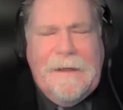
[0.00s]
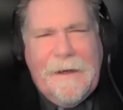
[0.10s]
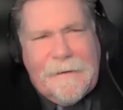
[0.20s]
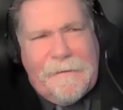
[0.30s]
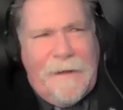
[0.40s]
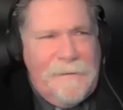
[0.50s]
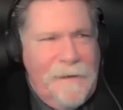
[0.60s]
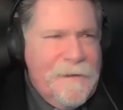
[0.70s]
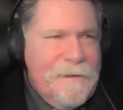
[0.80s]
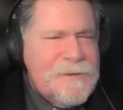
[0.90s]
Yeah,
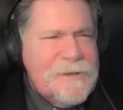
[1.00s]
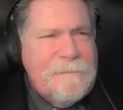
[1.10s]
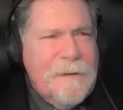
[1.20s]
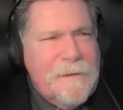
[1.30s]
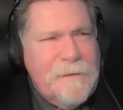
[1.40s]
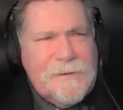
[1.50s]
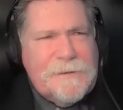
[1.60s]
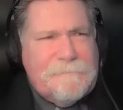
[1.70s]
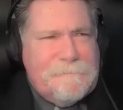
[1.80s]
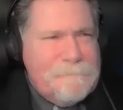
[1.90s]
there was a
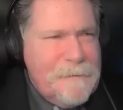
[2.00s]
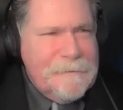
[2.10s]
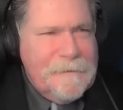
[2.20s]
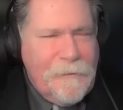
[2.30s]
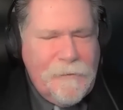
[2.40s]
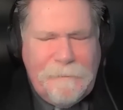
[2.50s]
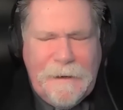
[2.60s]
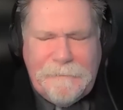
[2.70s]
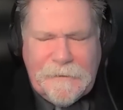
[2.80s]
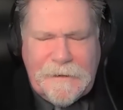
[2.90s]
wrote a
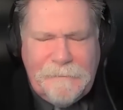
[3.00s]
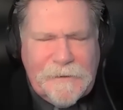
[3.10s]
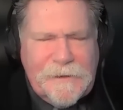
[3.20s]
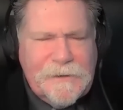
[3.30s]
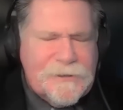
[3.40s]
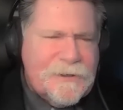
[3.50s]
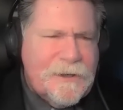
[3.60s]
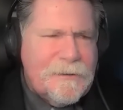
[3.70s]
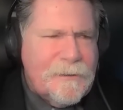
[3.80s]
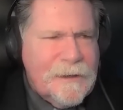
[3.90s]
paper a couple of years
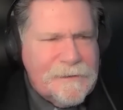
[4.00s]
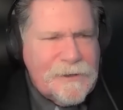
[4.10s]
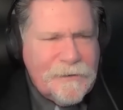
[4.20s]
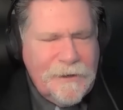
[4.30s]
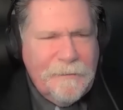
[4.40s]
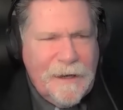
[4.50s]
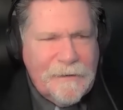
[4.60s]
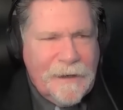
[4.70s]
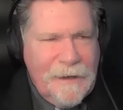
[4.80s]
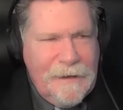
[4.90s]
ago talking about
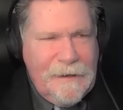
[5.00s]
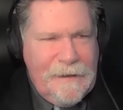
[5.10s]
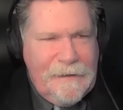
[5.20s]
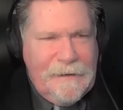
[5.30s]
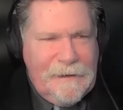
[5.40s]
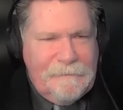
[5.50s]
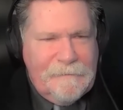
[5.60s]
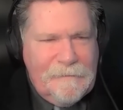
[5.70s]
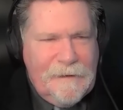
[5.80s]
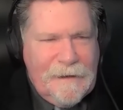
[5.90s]
the
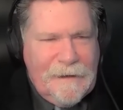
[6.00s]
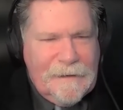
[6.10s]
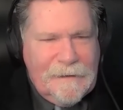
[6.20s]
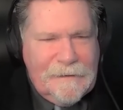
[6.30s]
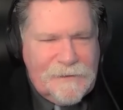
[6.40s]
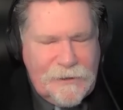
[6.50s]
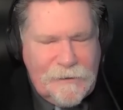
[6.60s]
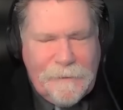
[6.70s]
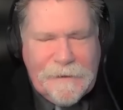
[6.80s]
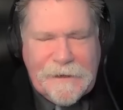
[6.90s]

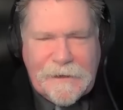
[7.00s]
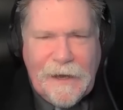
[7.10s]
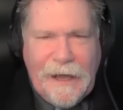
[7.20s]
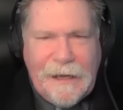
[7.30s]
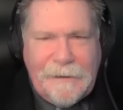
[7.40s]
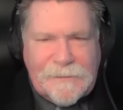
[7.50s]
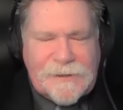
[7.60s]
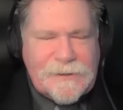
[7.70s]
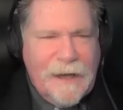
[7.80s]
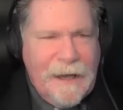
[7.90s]
geopolitical
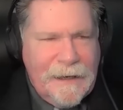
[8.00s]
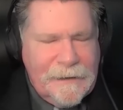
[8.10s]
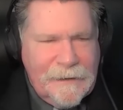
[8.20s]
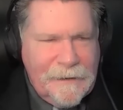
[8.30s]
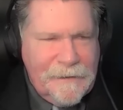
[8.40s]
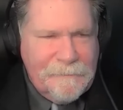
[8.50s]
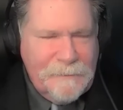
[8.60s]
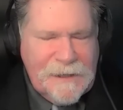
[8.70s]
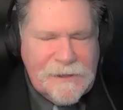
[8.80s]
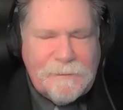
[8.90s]
aims and the
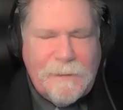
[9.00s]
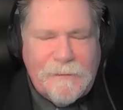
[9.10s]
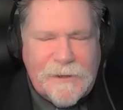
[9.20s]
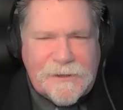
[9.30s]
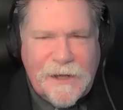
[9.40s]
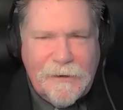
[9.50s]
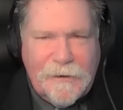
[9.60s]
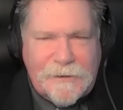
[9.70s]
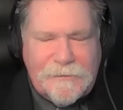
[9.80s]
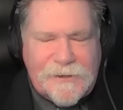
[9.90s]
means by which they
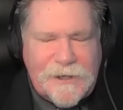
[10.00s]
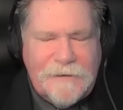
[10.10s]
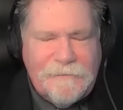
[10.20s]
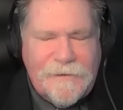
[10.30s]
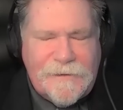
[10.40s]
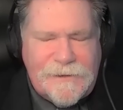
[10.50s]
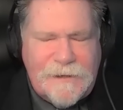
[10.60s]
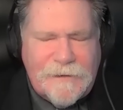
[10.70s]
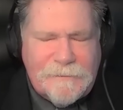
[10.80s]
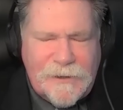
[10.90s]
hope to
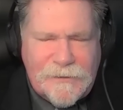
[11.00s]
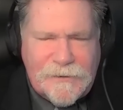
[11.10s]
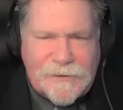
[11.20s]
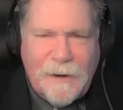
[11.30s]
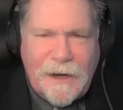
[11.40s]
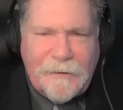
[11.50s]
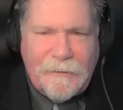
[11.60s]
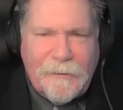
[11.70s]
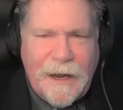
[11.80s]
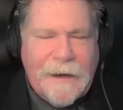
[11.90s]
achieve them used by
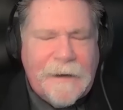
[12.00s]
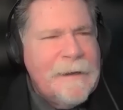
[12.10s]
Iran.